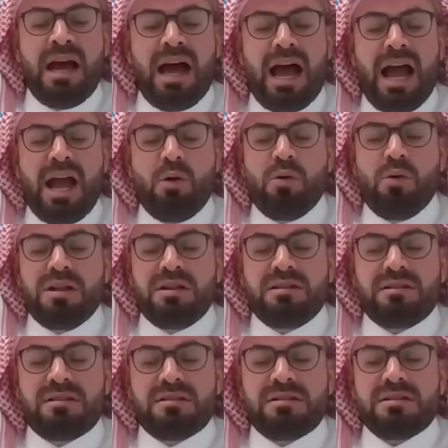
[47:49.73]
I
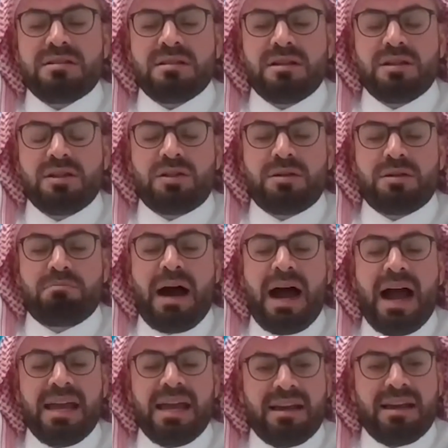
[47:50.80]
went
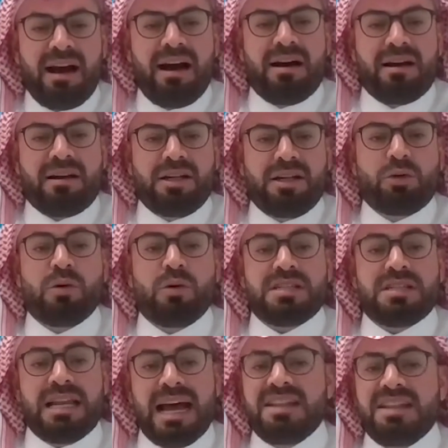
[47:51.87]
by car. It was
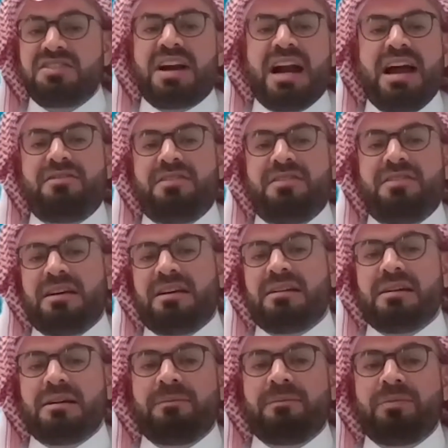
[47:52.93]
a land driving,
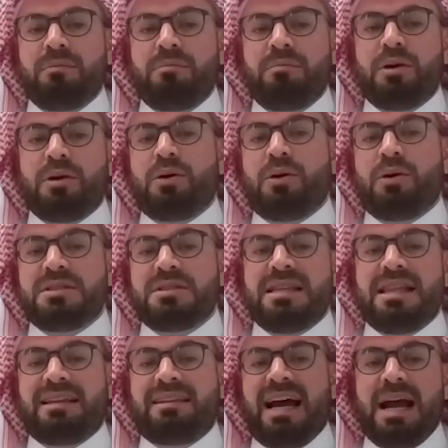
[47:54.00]
because in
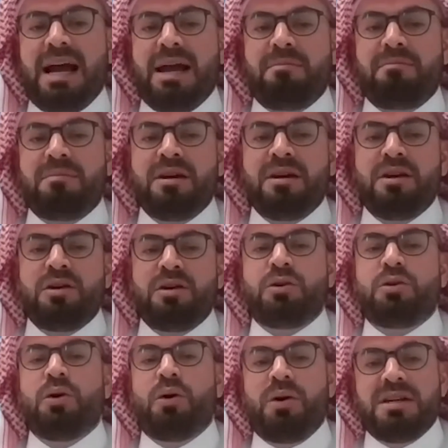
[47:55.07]
that time to
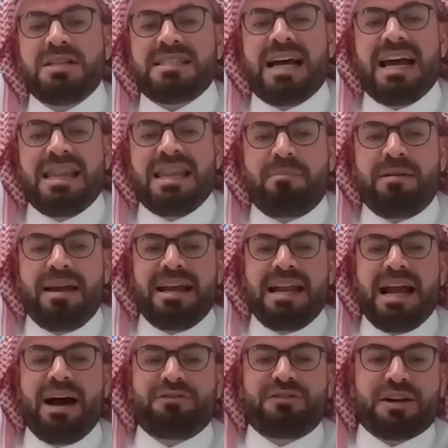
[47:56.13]
go inside the plane
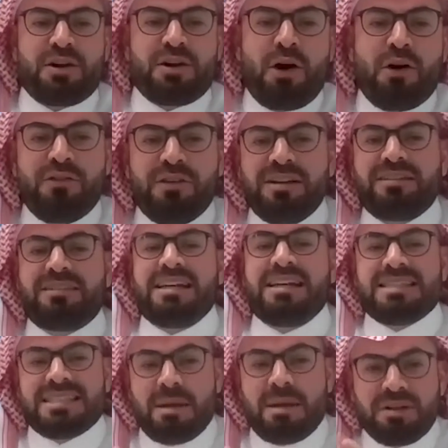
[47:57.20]
after COVID,
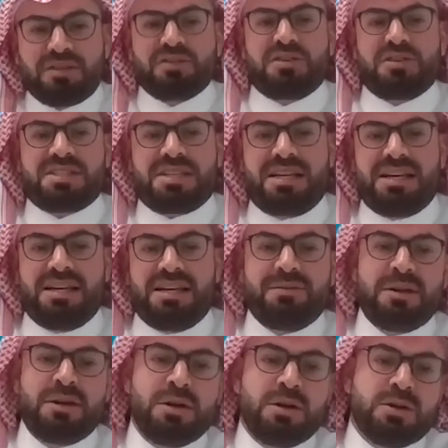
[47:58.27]
it's a bit risky.
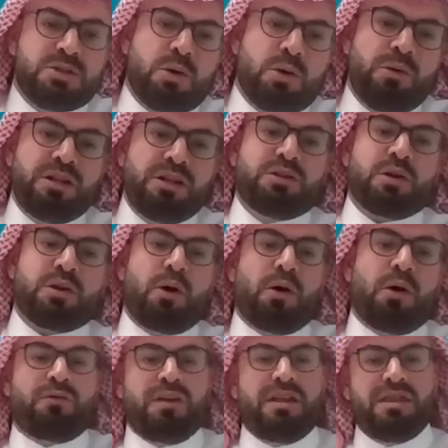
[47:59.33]
So we
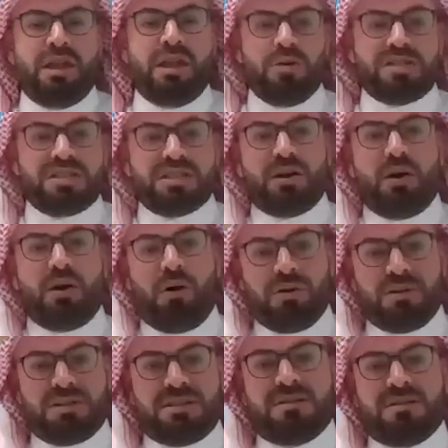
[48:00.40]
drove in the West
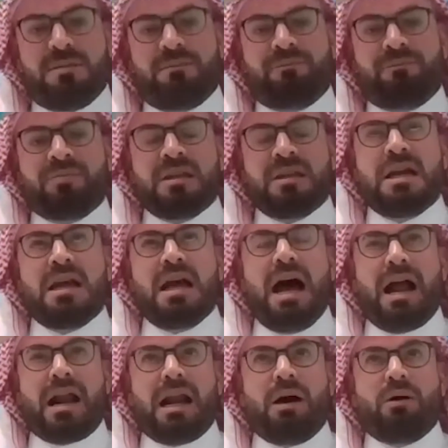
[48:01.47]
Coast
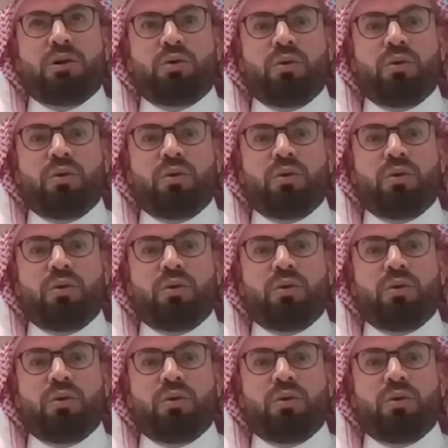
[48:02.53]
around